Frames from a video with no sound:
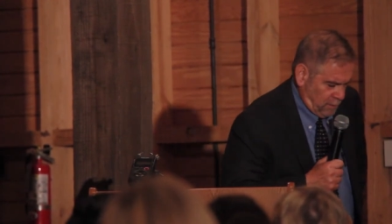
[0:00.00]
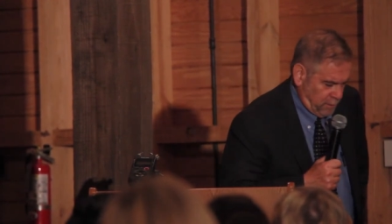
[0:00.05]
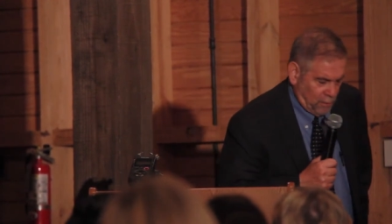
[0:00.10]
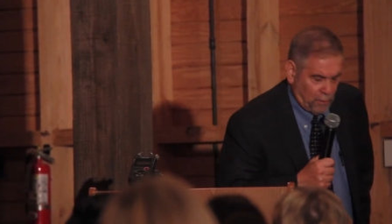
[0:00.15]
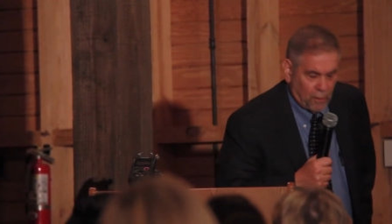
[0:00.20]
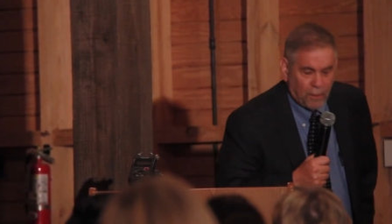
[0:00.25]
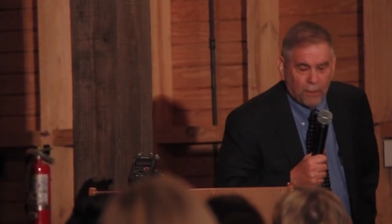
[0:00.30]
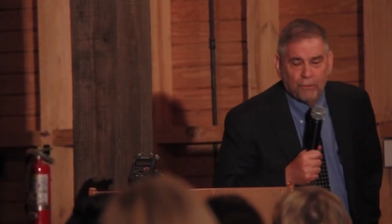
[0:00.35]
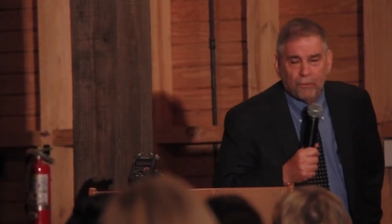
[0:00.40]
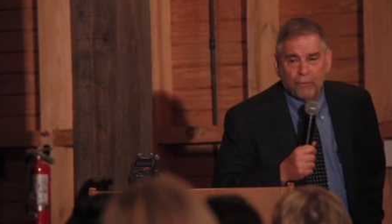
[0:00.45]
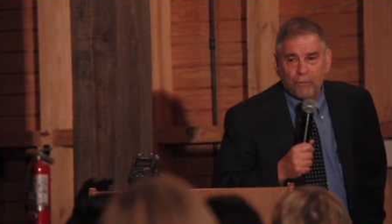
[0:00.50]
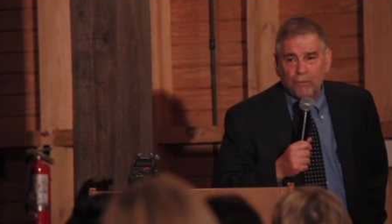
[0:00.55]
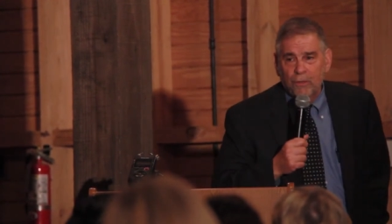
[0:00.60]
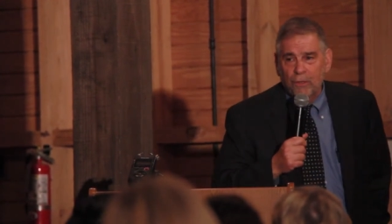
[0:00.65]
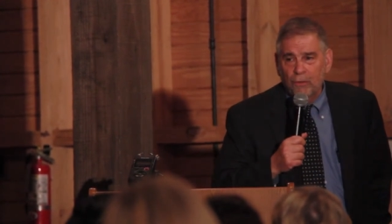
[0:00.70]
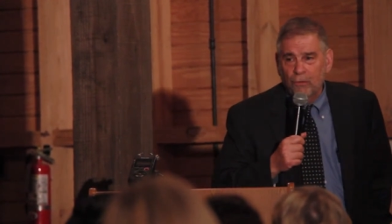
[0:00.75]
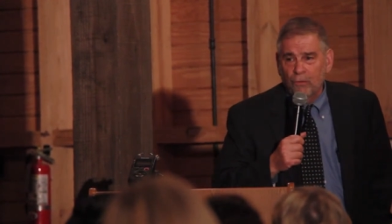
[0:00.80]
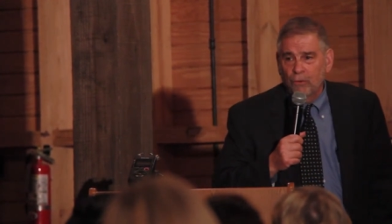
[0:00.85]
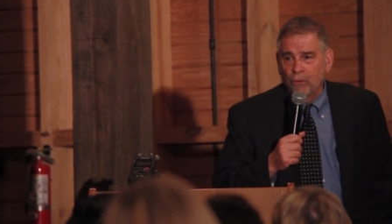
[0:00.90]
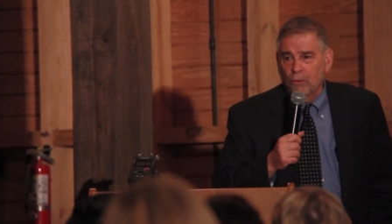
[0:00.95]
the
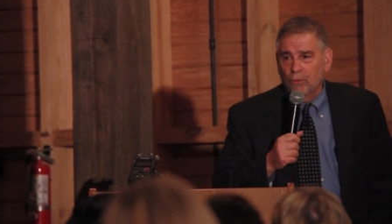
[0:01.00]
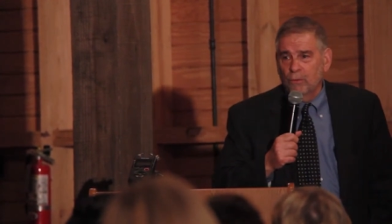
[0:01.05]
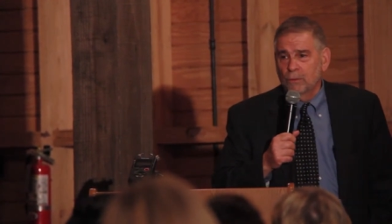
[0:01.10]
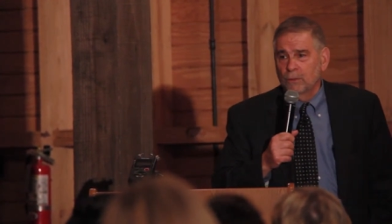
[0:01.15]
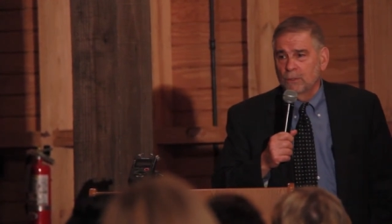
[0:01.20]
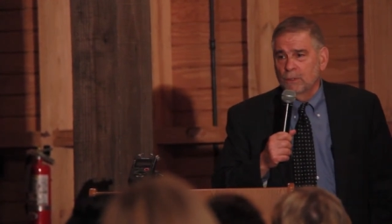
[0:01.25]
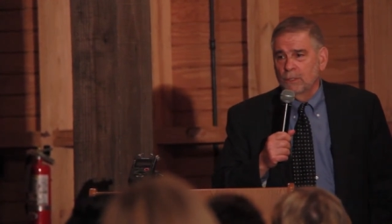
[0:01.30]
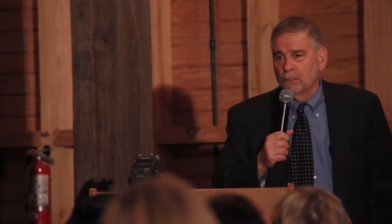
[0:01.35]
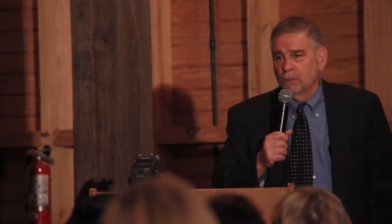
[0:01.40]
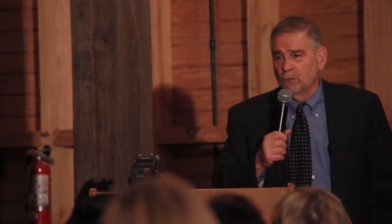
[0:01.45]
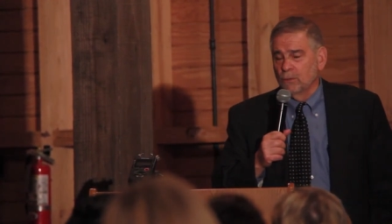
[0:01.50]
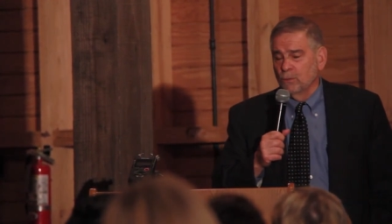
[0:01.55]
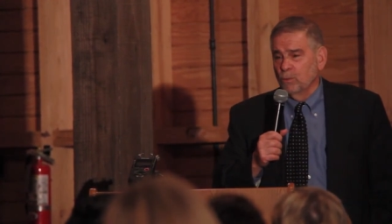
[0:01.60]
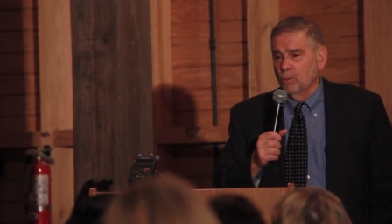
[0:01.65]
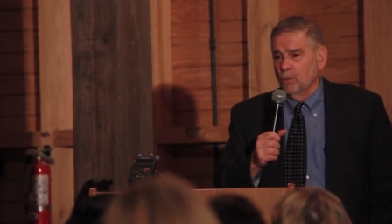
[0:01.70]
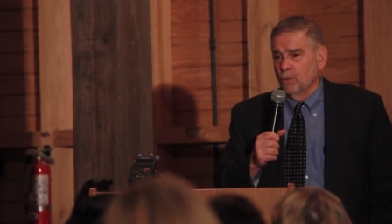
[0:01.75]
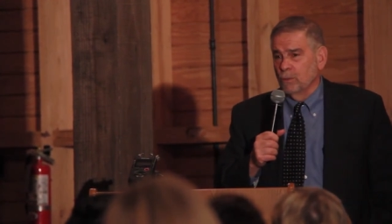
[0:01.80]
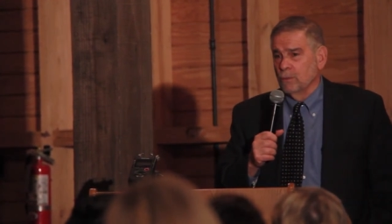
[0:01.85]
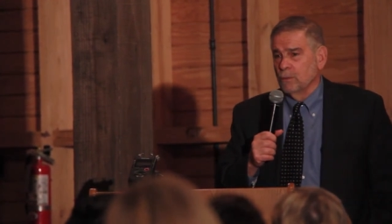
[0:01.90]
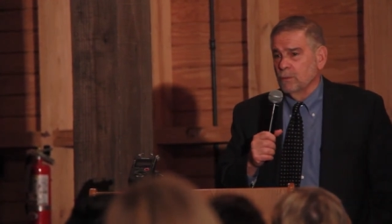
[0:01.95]
largest issue in the
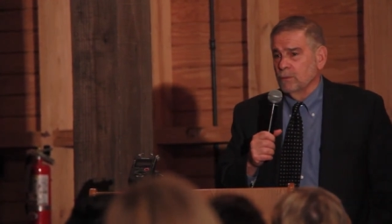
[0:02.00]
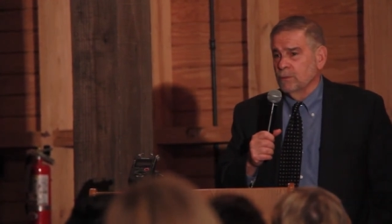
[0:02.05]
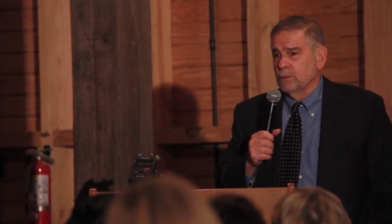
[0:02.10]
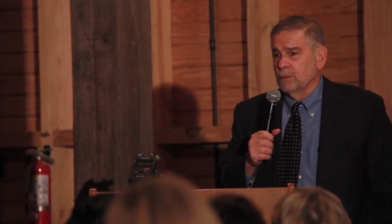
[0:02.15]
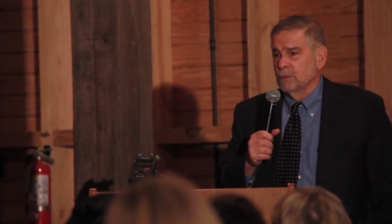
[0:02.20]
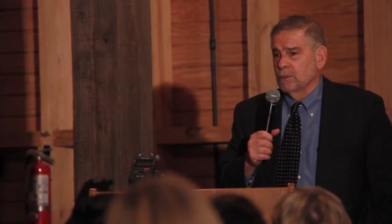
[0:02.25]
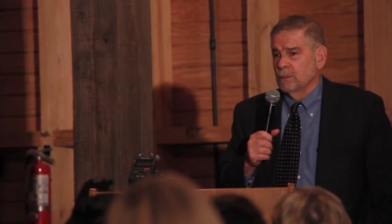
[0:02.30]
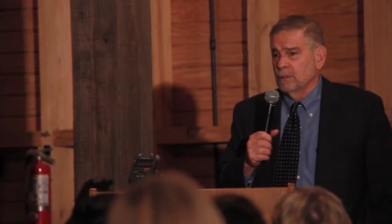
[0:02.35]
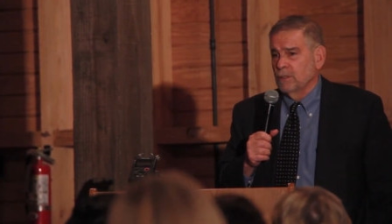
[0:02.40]
world